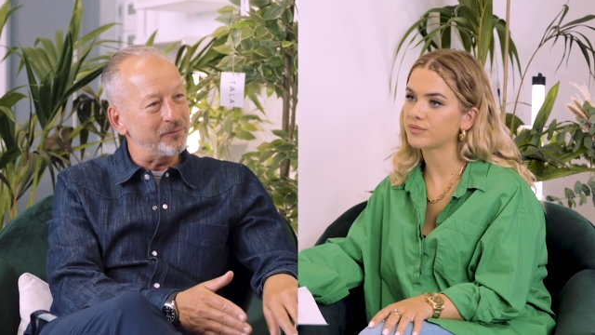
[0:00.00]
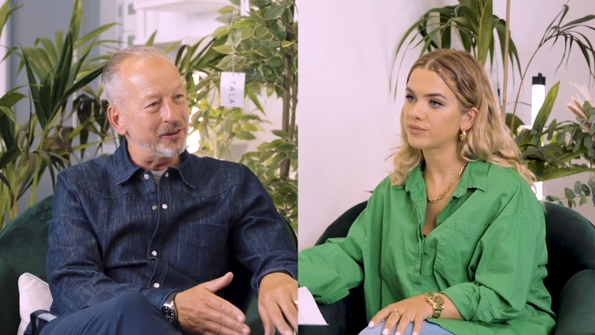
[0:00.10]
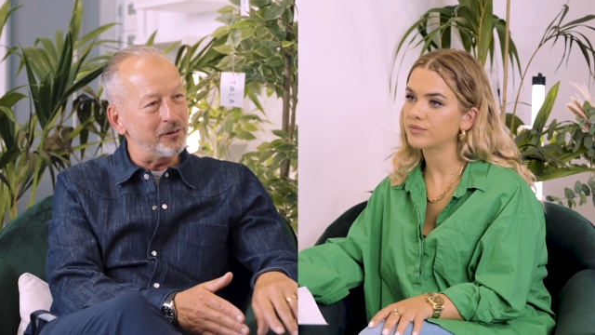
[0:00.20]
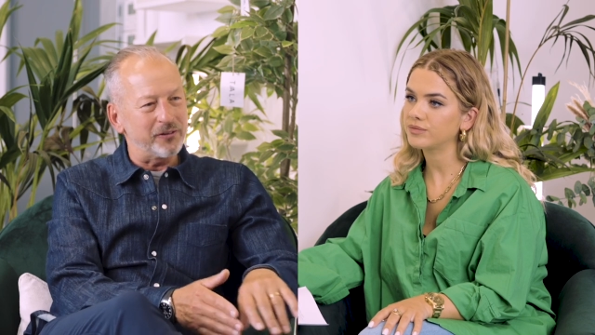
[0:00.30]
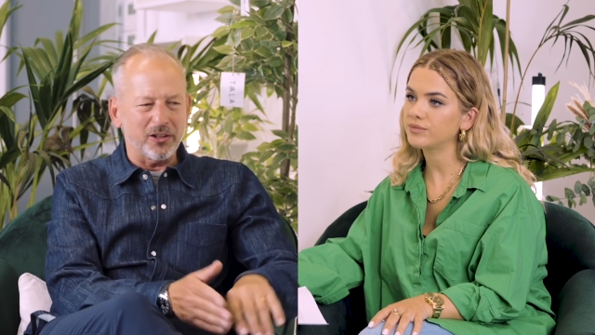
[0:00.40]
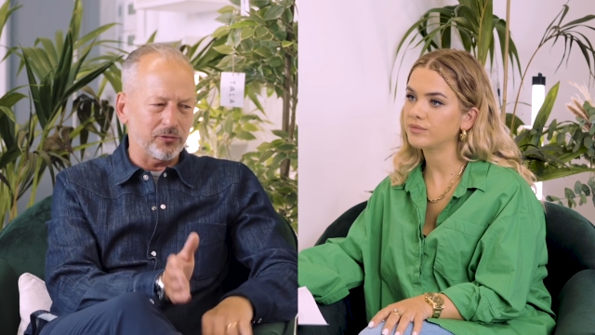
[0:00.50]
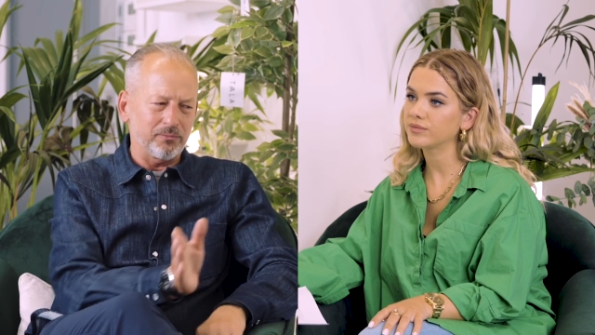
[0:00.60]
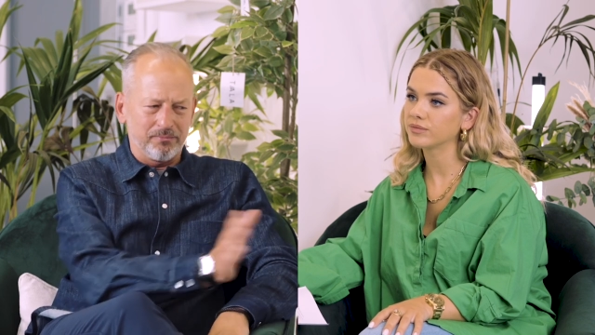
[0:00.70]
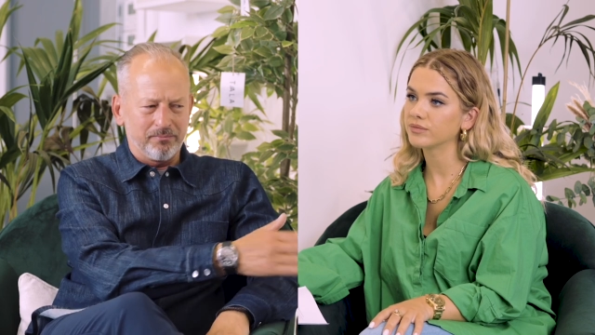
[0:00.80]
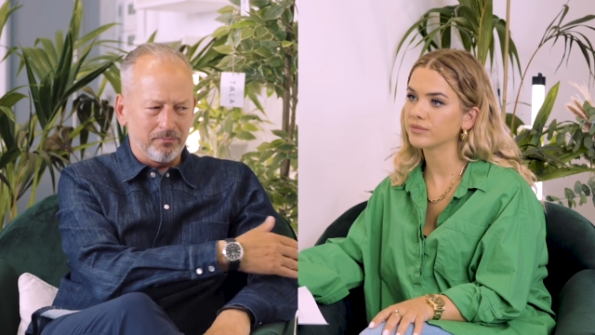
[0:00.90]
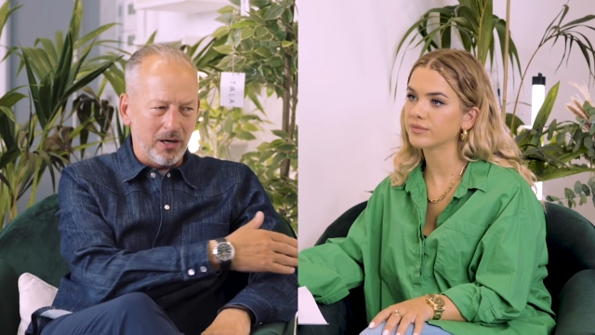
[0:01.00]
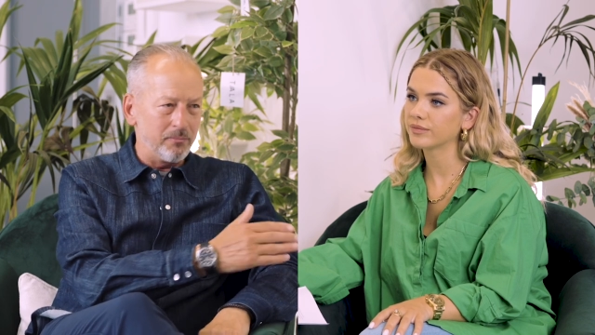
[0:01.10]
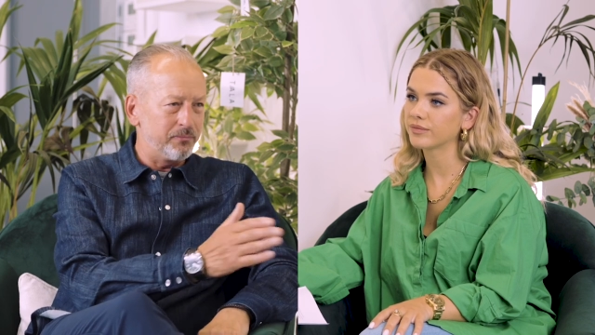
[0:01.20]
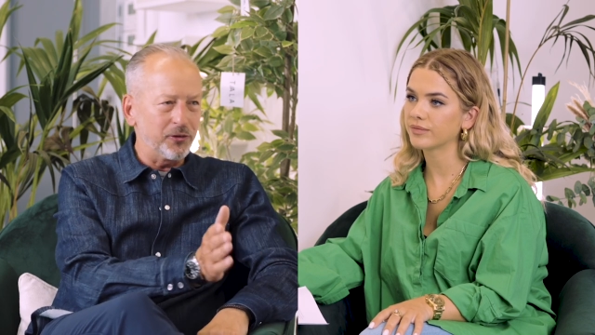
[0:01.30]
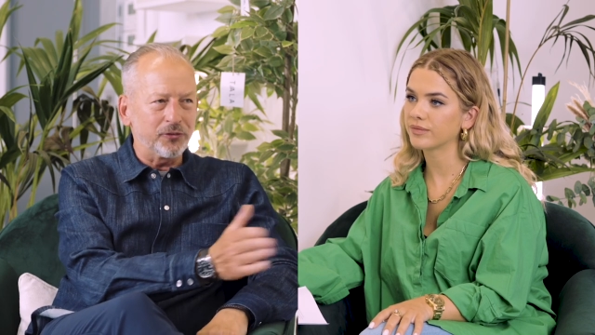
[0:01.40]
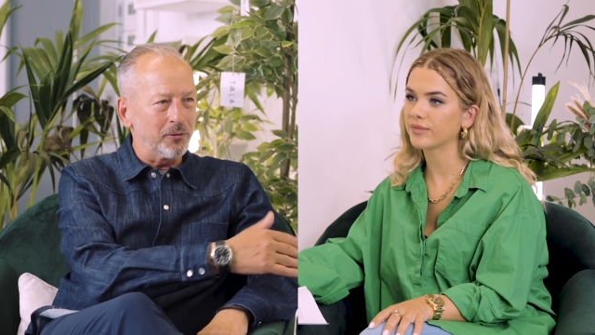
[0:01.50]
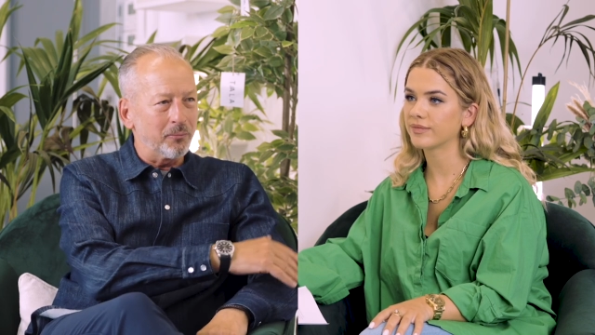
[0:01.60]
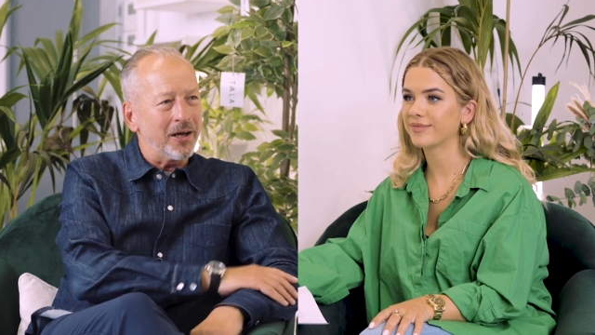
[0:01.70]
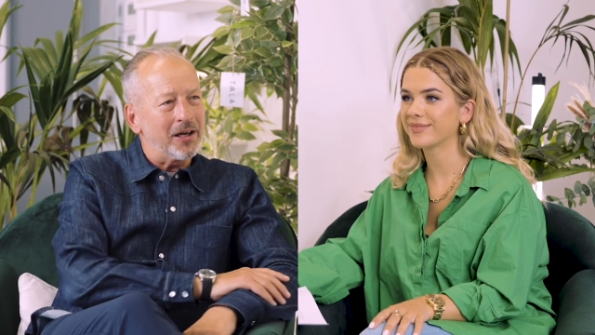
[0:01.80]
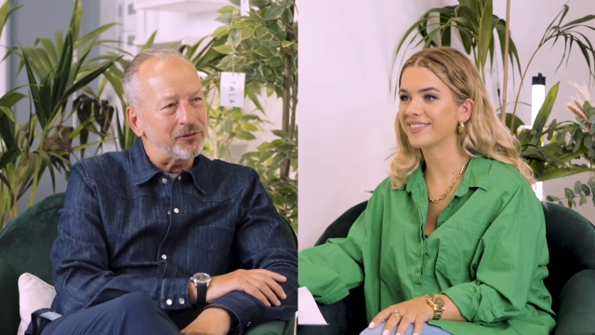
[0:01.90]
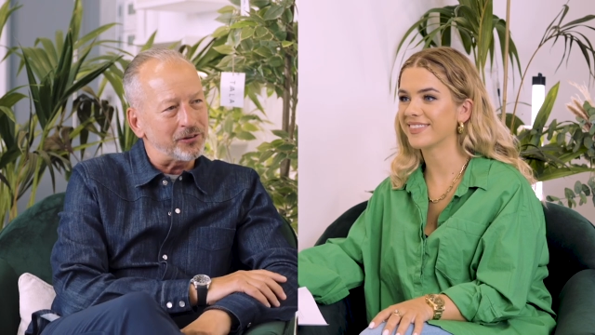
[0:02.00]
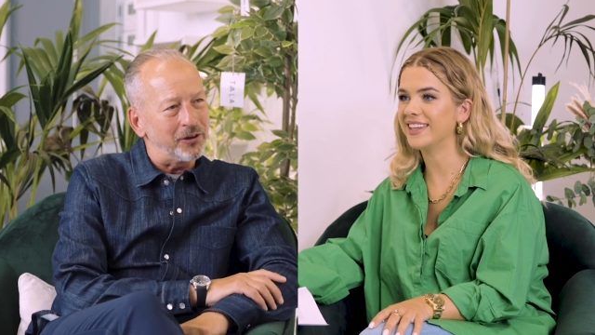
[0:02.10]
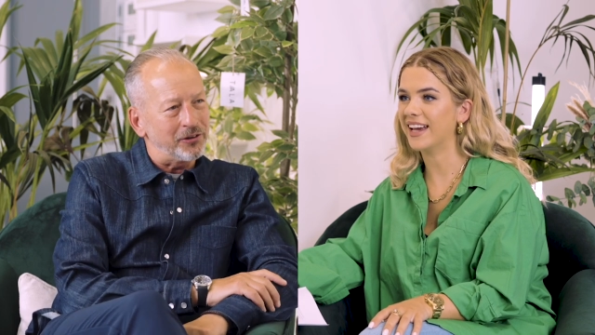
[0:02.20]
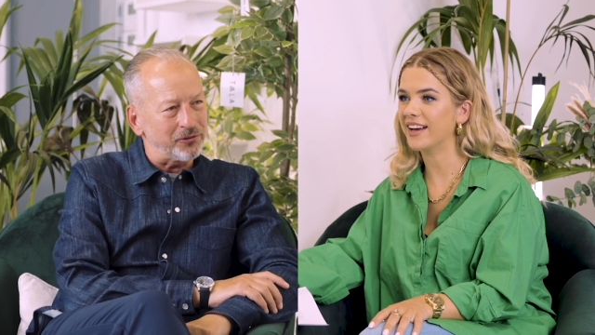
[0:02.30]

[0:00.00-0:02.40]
Speaker 1: You know, that's my distant past. You know, yeah.